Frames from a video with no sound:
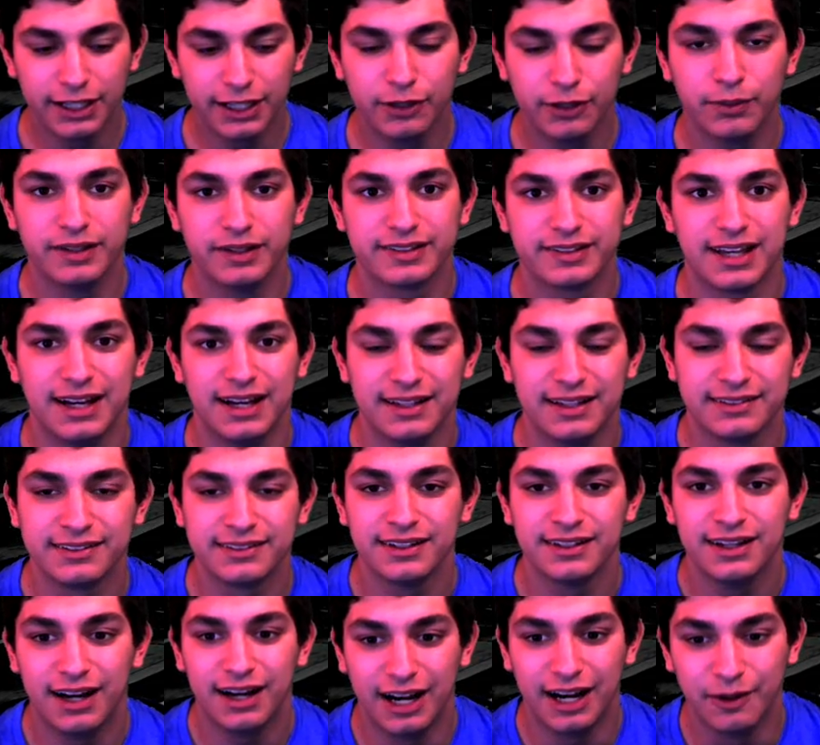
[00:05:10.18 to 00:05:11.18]
Anyways
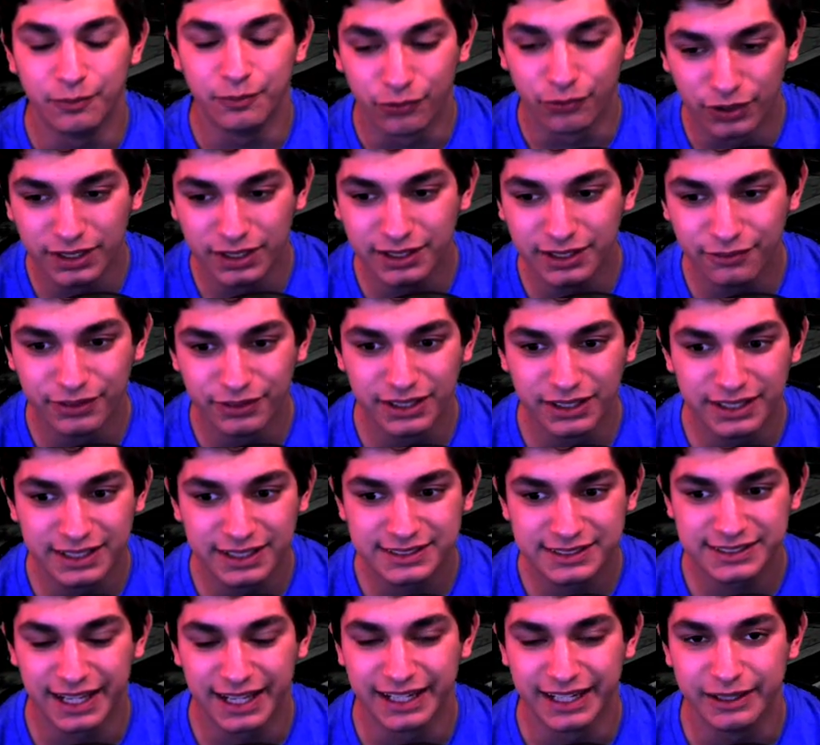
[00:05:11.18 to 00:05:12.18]
guys, I'm really
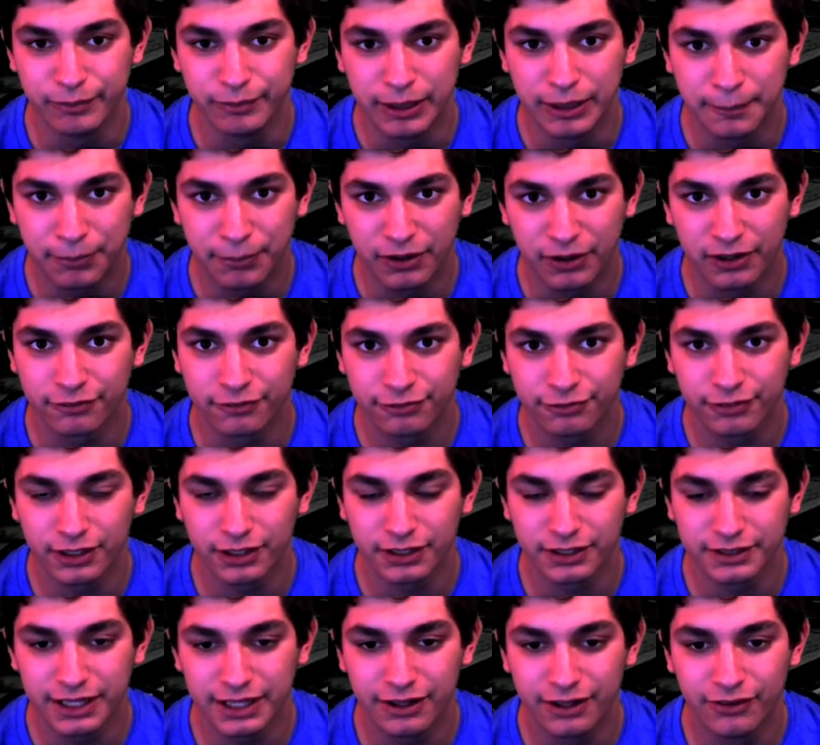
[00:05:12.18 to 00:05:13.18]
excited to be a part of
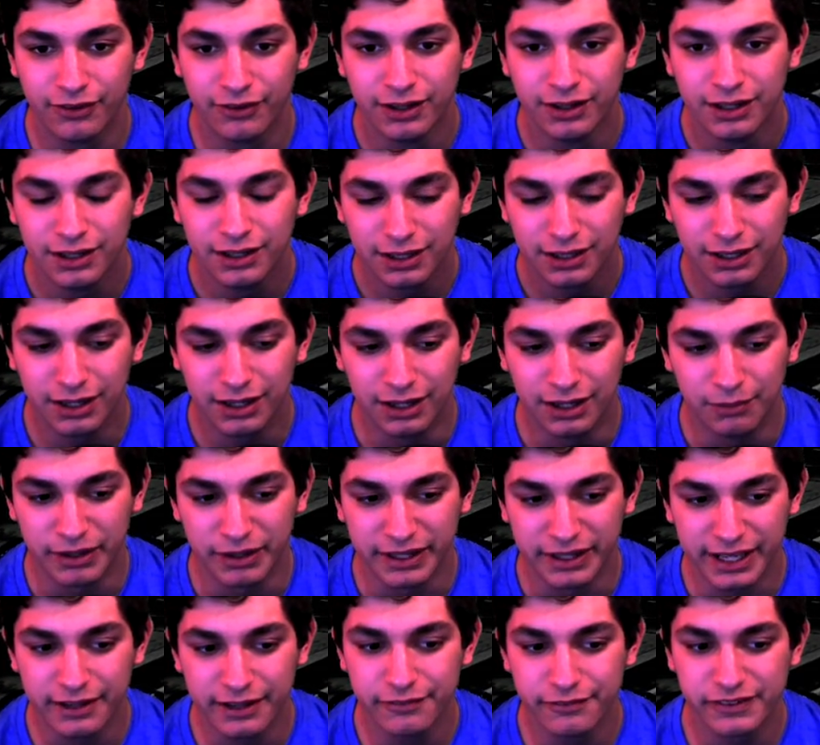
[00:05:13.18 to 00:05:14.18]
Front now.
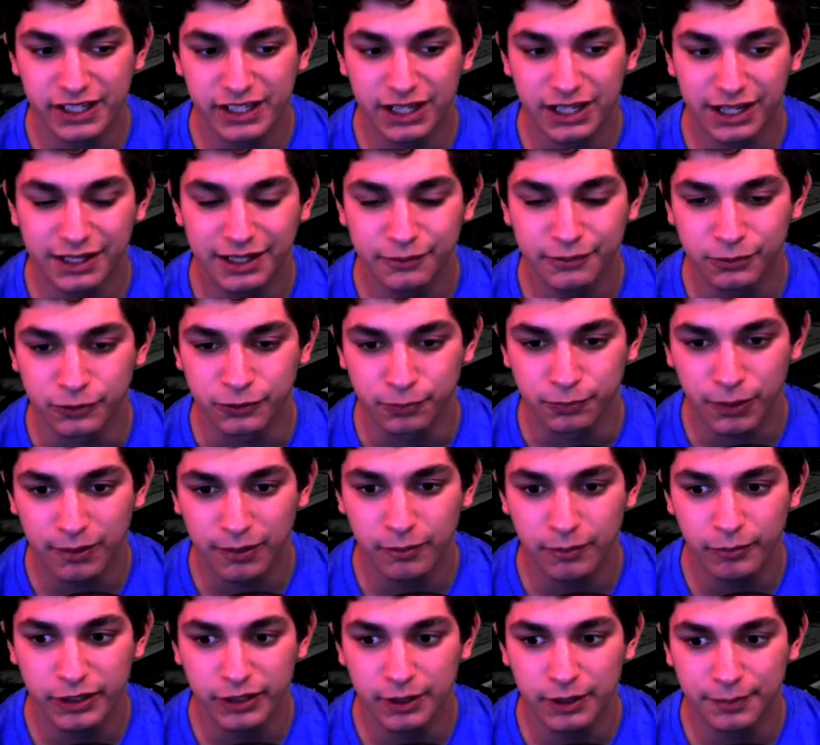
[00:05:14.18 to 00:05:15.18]
My AVI was
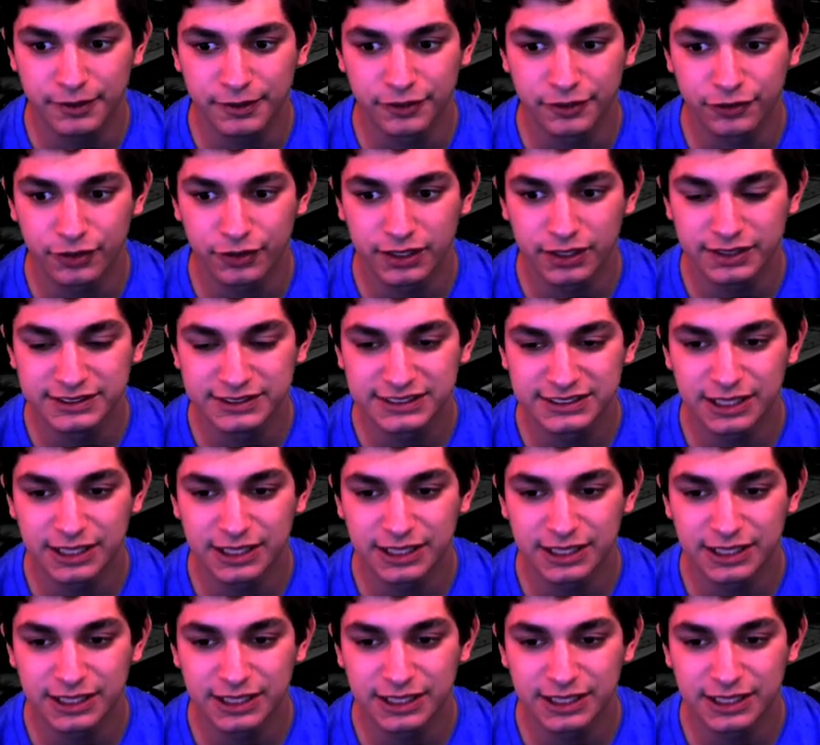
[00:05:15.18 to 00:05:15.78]
probably up on the screen